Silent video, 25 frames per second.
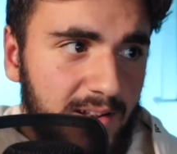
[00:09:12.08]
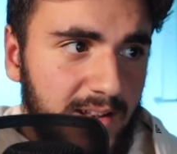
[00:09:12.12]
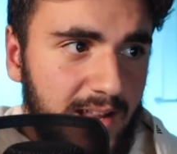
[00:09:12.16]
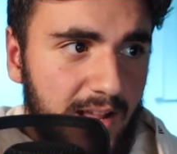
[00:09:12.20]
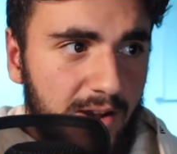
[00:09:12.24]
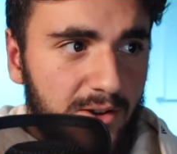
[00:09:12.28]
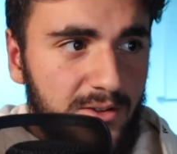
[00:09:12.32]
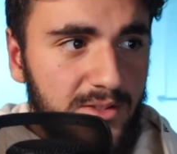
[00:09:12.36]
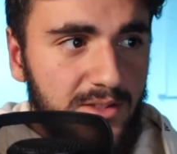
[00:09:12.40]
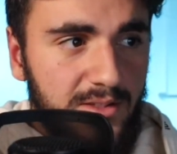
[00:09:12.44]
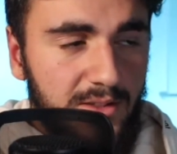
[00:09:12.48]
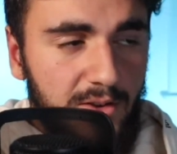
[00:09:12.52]

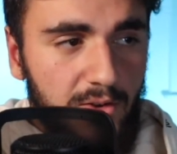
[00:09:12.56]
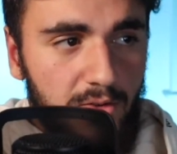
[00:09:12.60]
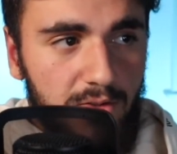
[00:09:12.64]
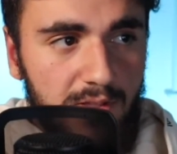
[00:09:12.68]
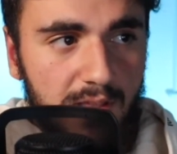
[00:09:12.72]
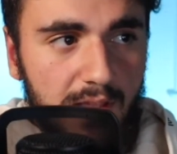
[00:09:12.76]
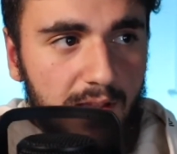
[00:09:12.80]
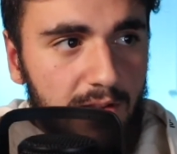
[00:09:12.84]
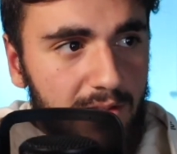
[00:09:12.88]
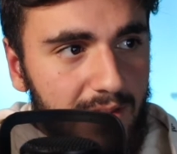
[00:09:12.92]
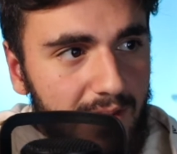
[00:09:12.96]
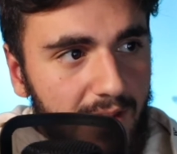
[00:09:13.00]
Now,
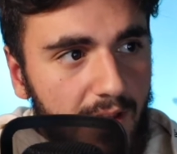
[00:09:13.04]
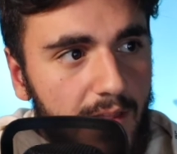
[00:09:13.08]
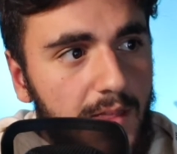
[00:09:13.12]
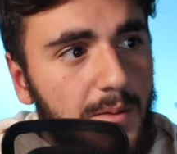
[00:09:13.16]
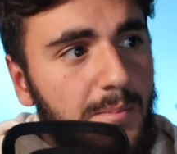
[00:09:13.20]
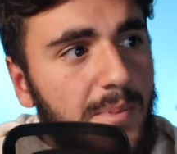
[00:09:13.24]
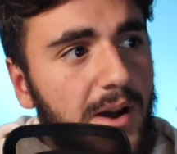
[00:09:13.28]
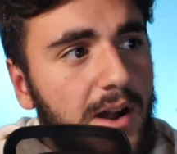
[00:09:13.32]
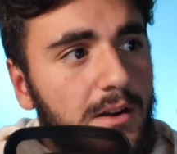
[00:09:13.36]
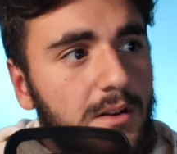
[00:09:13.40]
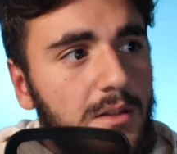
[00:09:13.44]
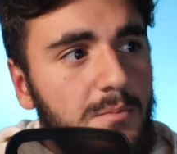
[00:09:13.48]
on the
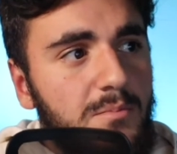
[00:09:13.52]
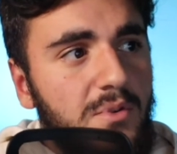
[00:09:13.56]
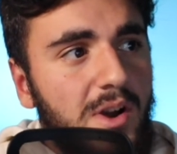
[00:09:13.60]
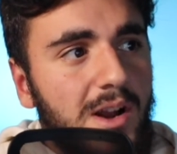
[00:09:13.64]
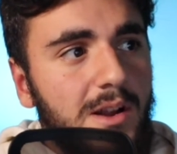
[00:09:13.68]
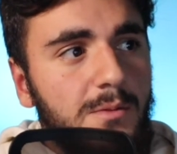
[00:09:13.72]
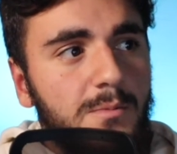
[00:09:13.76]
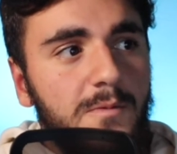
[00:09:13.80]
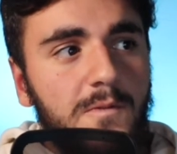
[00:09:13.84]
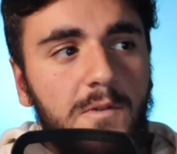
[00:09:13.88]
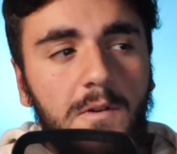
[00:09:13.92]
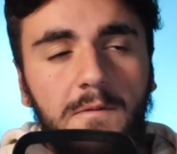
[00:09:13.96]
other part of the
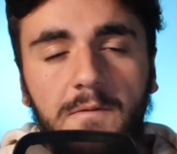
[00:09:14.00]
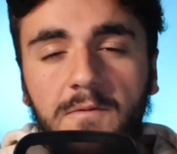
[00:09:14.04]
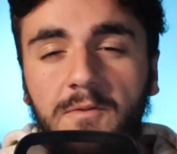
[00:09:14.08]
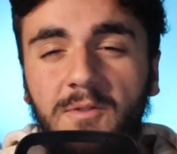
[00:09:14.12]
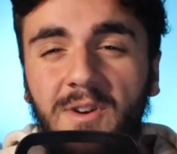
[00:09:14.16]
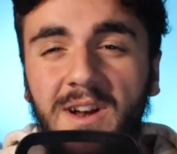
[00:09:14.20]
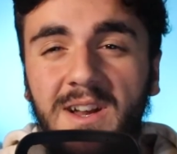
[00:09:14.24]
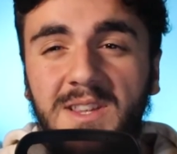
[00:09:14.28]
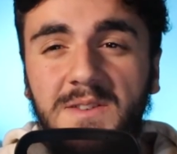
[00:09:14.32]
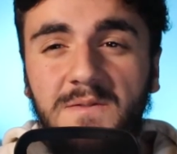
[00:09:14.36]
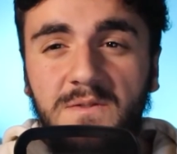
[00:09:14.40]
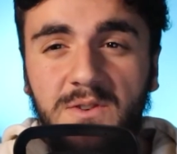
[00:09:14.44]
bracket, we've got
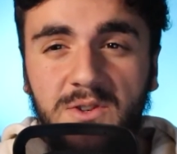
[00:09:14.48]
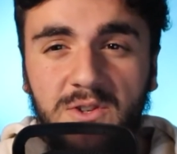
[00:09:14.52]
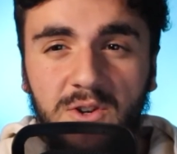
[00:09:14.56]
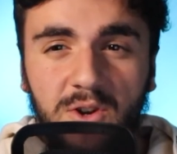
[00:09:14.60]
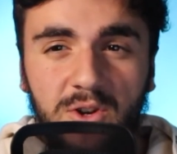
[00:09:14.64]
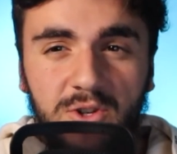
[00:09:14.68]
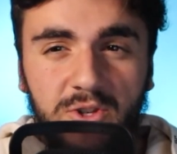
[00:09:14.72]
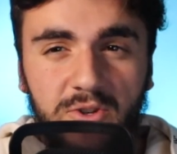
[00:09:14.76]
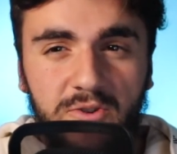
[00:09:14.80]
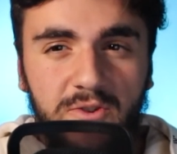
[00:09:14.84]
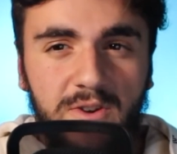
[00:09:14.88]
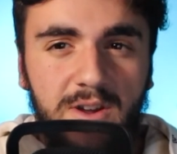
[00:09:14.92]
France
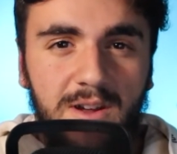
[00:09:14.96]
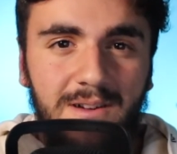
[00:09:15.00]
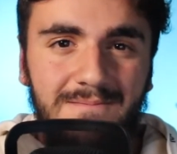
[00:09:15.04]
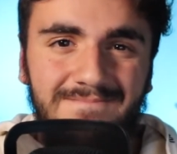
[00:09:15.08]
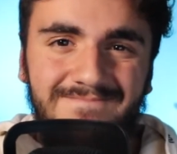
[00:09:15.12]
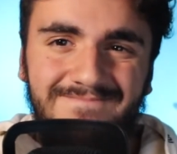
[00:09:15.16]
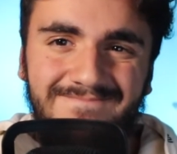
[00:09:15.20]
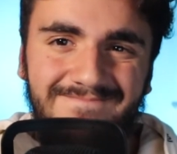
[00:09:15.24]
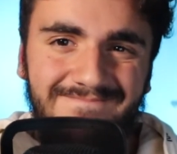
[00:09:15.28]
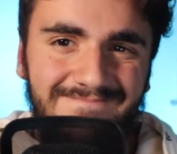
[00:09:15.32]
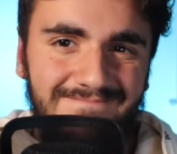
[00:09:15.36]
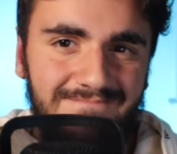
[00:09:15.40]
versus Austria.
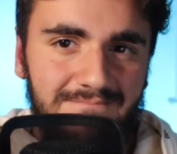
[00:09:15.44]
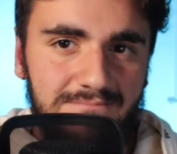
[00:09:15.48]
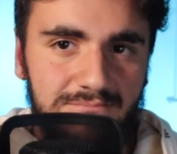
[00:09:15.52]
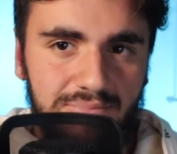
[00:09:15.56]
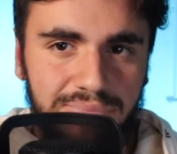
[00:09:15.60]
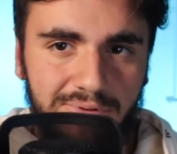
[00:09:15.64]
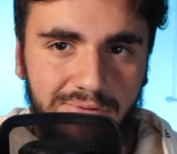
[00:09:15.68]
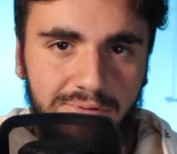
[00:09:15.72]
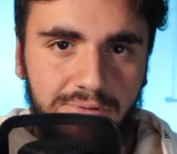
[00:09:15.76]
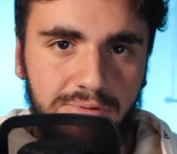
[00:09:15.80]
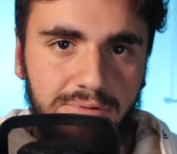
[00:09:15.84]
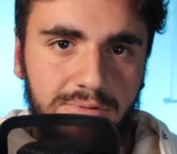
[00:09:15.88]

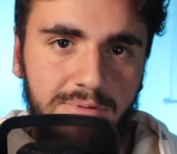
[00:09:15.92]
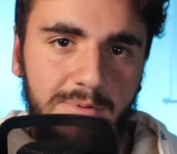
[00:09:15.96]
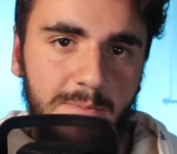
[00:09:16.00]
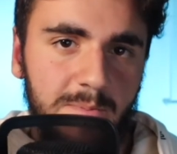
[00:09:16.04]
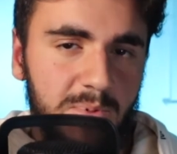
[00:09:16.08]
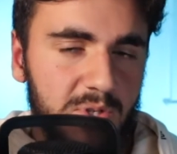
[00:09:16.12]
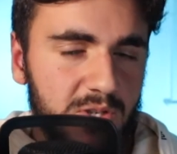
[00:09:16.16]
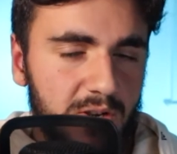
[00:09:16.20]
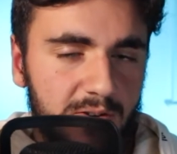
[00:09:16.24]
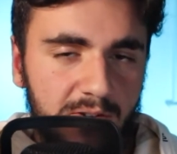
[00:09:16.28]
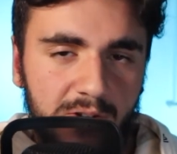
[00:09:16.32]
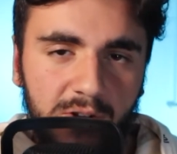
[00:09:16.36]

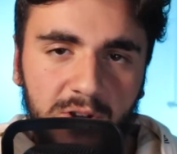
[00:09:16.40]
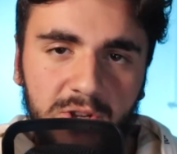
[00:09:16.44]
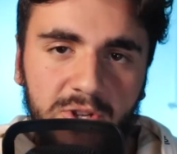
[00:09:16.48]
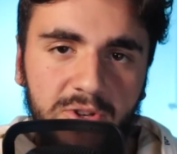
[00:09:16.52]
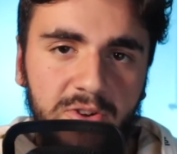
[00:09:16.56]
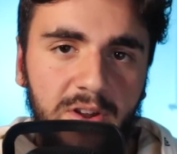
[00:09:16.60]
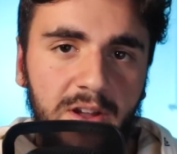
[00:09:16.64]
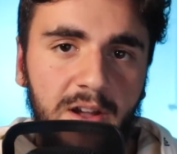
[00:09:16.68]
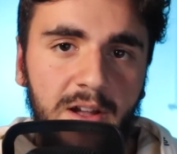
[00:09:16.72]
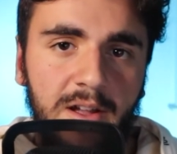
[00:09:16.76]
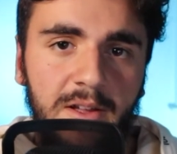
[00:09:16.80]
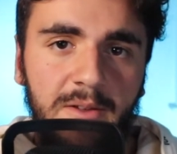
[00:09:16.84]
I'm sorry,
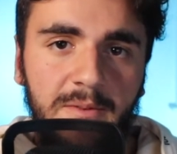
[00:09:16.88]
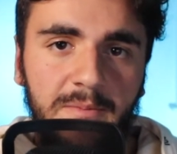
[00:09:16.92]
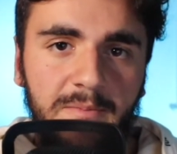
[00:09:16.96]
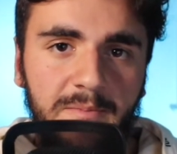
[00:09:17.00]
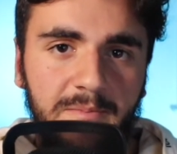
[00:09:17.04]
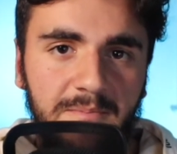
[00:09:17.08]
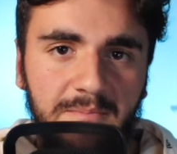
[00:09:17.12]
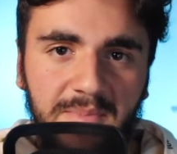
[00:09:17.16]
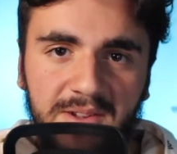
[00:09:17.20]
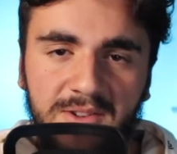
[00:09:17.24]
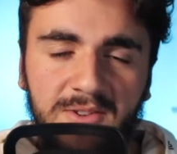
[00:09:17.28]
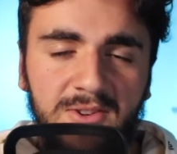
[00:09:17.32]
Austria,
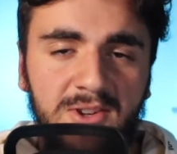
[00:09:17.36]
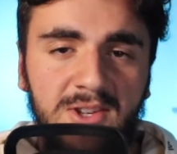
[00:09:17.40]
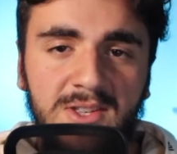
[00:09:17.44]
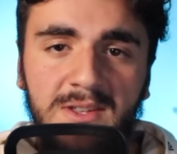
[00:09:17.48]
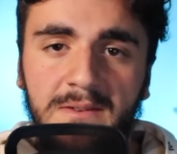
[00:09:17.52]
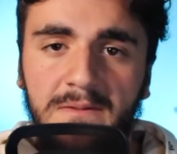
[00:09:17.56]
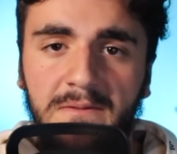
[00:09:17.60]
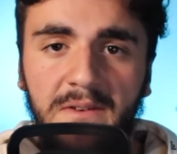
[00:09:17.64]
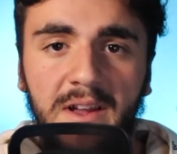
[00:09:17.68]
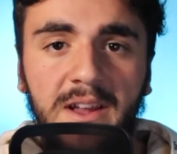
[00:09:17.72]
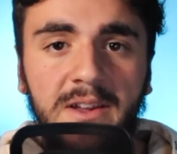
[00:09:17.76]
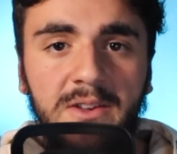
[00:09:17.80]
but you're
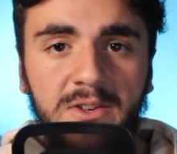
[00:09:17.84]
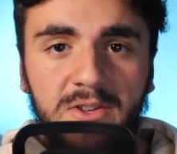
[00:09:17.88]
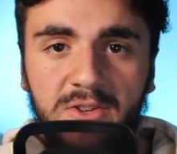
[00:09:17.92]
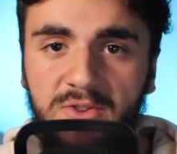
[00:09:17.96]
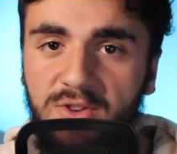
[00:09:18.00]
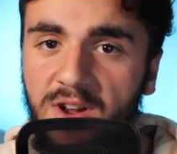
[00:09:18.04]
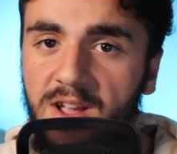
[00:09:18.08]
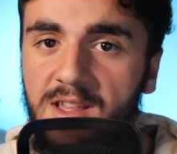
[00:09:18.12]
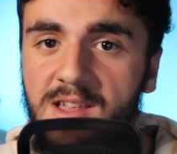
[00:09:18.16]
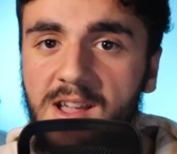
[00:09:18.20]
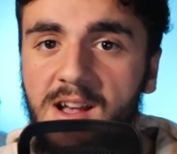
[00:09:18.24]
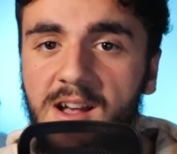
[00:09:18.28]
just a fake
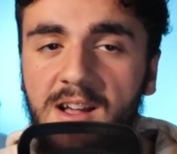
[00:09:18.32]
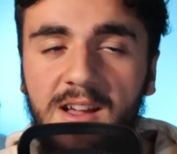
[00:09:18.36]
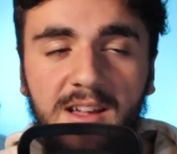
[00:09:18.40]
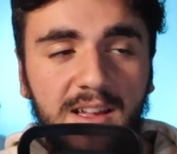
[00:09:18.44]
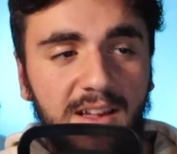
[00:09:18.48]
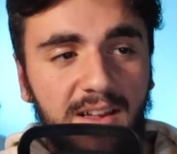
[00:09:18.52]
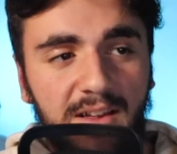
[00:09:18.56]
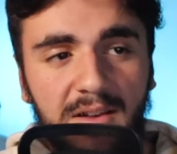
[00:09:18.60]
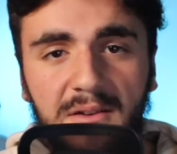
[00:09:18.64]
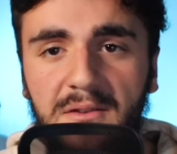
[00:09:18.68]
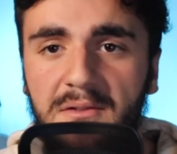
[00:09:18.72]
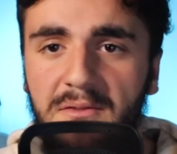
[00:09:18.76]
Australia.
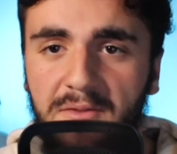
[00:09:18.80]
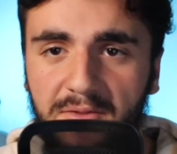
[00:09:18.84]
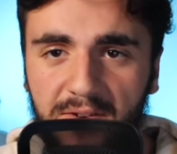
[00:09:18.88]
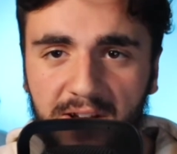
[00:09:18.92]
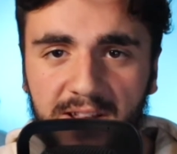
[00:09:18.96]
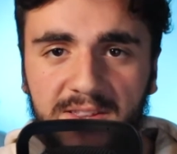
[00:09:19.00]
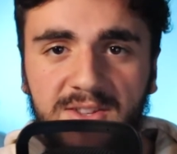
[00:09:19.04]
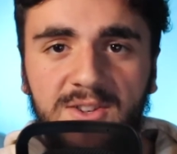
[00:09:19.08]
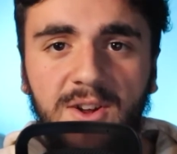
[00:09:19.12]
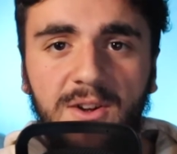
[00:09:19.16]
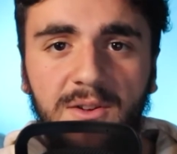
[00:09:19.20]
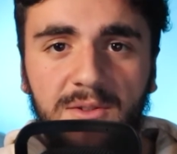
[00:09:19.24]

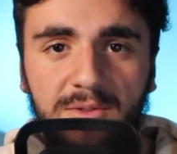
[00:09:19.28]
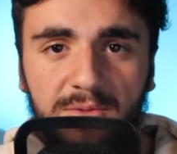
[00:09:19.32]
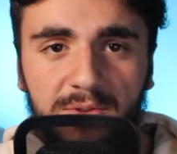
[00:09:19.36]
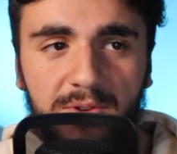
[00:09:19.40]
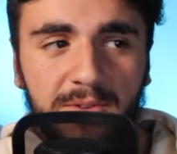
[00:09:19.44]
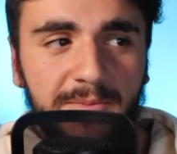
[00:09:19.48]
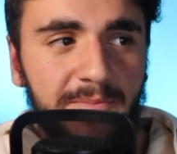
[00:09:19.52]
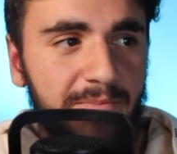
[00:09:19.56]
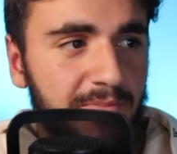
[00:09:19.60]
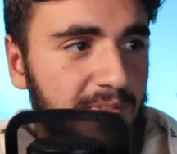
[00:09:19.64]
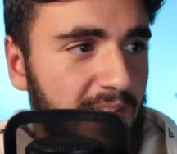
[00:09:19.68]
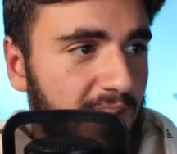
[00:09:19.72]
France go
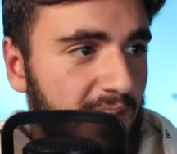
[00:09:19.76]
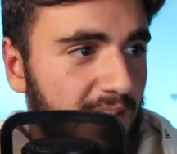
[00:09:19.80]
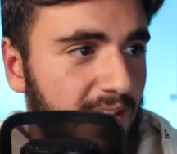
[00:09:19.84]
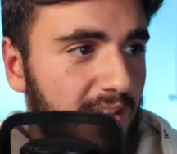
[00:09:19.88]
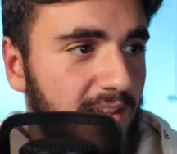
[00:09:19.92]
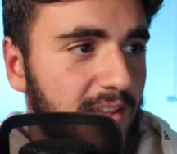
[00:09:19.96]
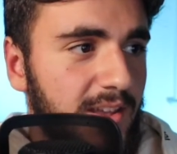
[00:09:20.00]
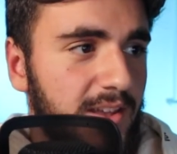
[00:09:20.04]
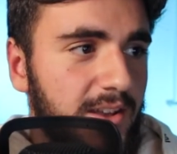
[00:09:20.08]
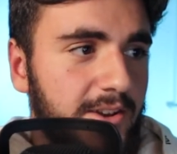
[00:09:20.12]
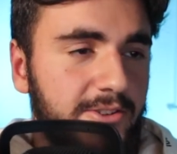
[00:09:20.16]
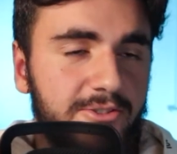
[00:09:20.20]
through.
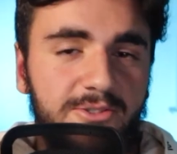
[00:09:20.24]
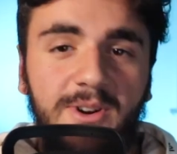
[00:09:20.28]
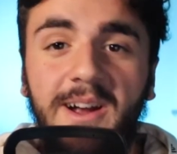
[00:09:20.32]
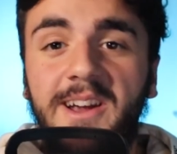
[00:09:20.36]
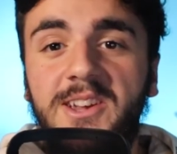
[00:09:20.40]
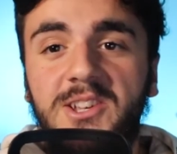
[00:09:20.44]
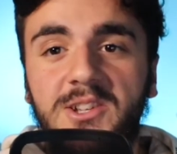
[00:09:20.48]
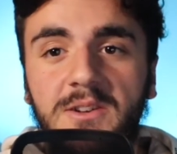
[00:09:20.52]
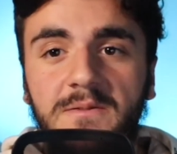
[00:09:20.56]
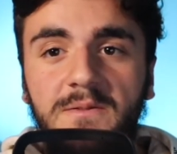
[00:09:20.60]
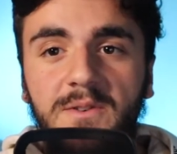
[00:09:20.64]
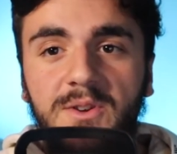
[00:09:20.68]

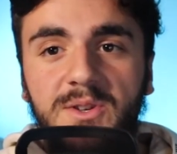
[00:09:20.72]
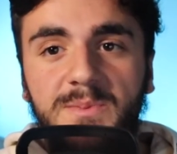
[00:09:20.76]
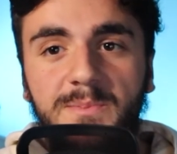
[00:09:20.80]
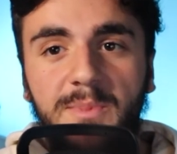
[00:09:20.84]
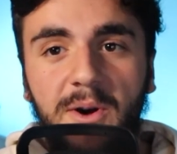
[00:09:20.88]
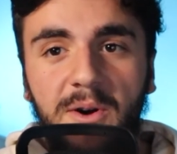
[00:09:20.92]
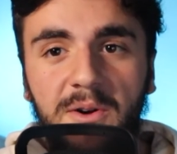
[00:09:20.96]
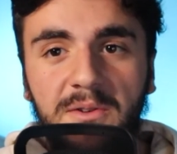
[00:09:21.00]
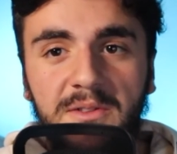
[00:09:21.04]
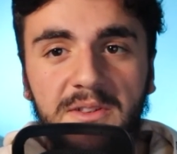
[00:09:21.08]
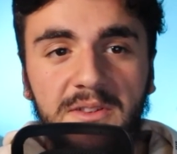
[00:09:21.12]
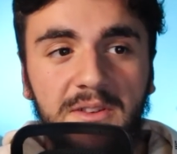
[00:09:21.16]
Croatia versus
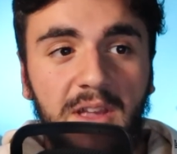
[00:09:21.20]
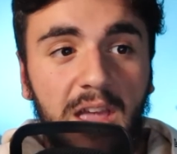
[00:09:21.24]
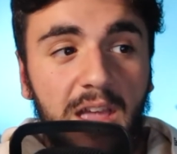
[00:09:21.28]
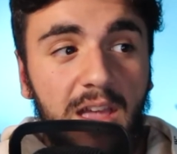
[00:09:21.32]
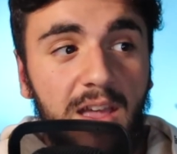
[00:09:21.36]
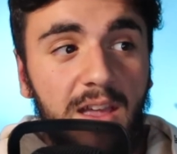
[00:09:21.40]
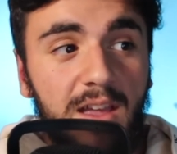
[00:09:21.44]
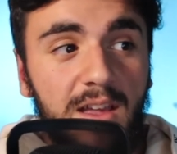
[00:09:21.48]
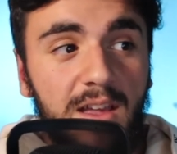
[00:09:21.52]
Poland.